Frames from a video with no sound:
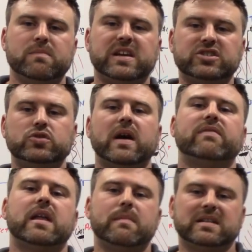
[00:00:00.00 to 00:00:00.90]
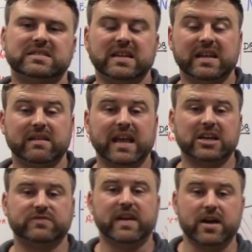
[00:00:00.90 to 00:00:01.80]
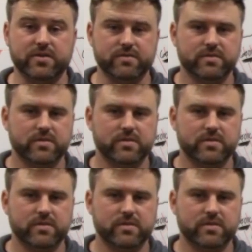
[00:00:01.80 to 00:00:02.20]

because you have that amount sitting in cash value.